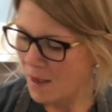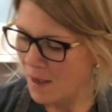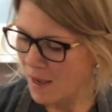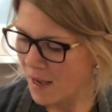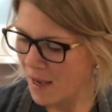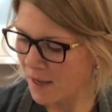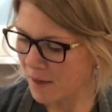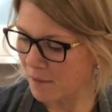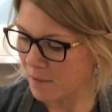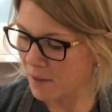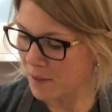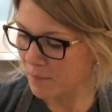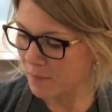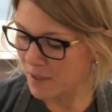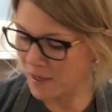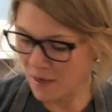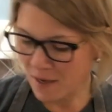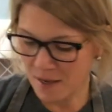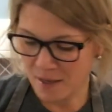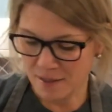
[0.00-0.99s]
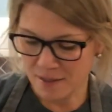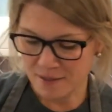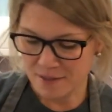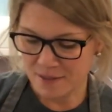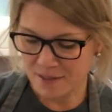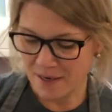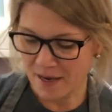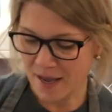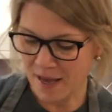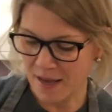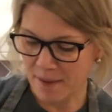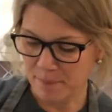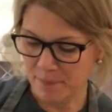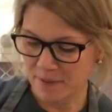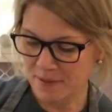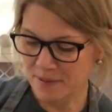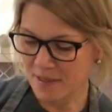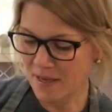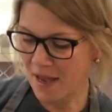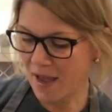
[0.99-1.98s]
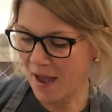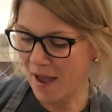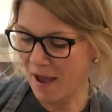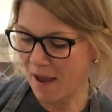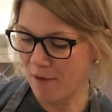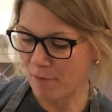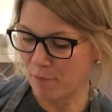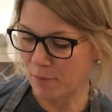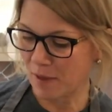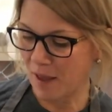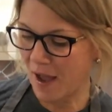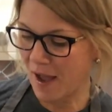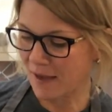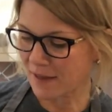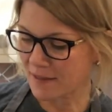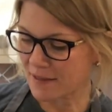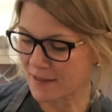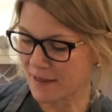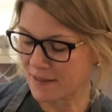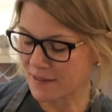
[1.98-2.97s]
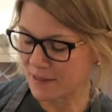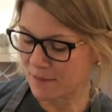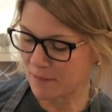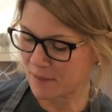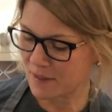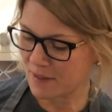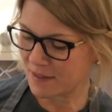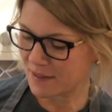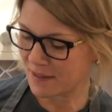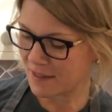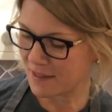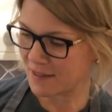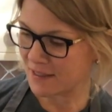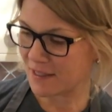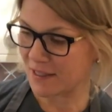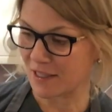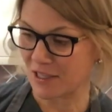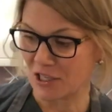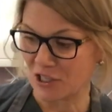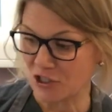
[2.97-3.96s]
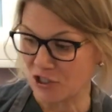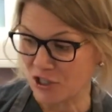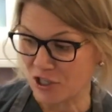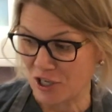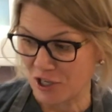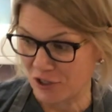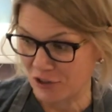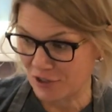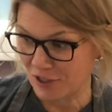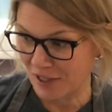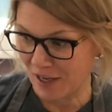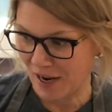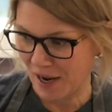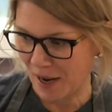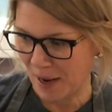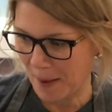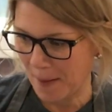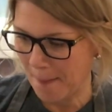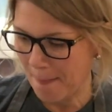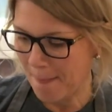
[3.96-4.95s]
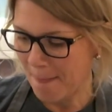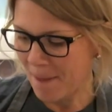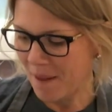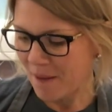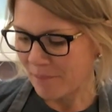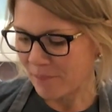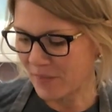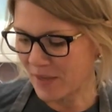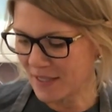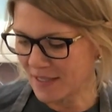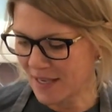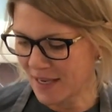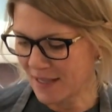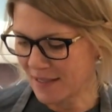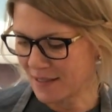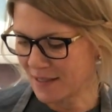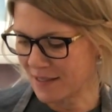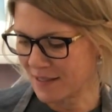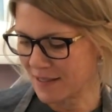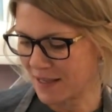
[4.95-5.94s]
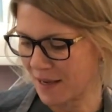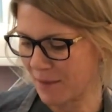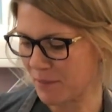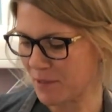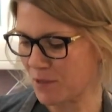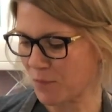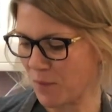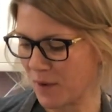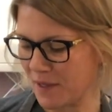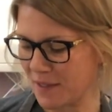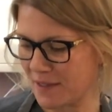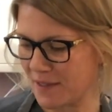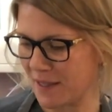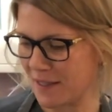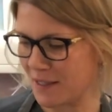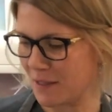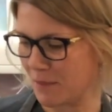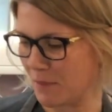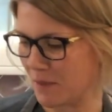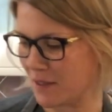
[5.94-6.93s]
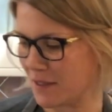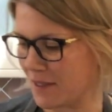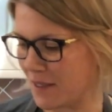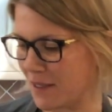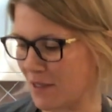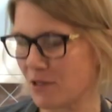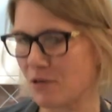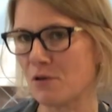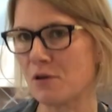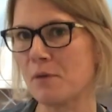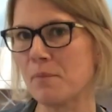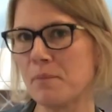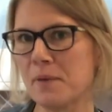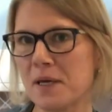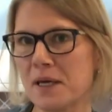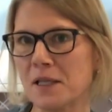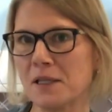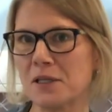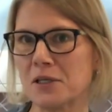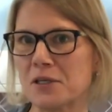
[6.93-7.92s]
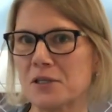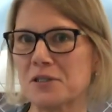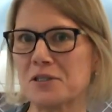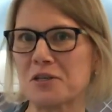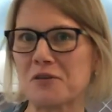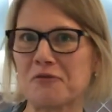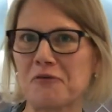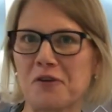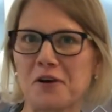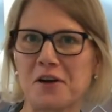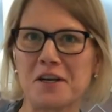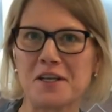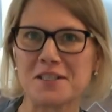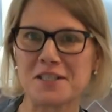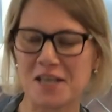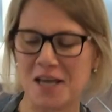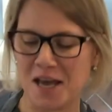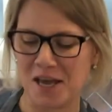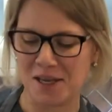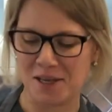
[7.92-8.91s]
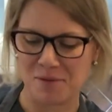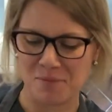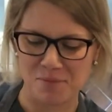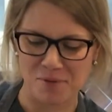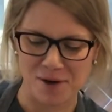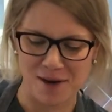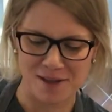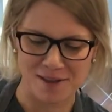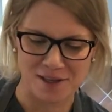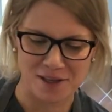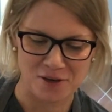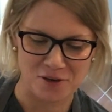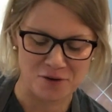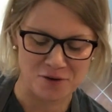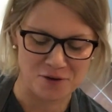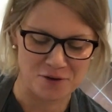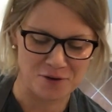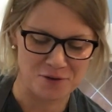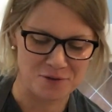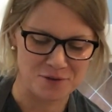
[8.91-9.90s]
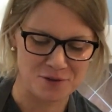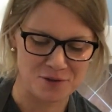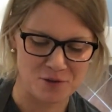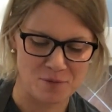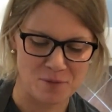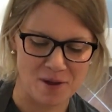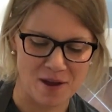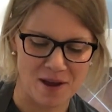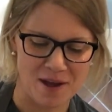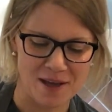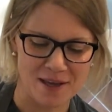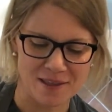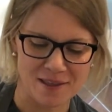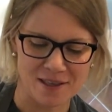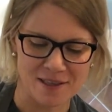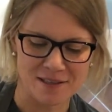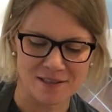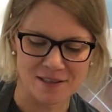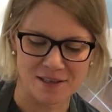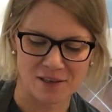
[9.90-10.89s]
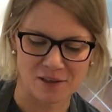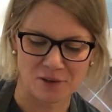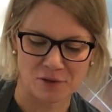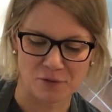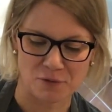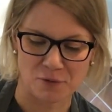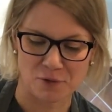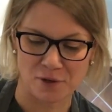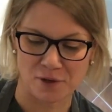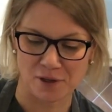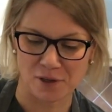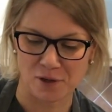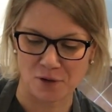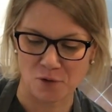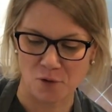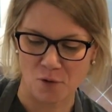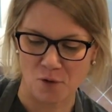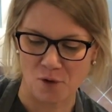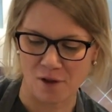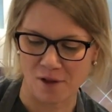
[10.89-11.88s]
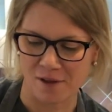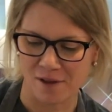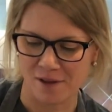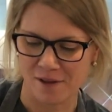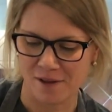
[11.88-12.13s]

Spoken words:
And I'm gonna be honest, I happen to have black sesame seeds in the kitchen here today. They taste the same as white sesame seeds, so it'll be a little different Italian bread than you're used to, but I think it's gonna look really cool.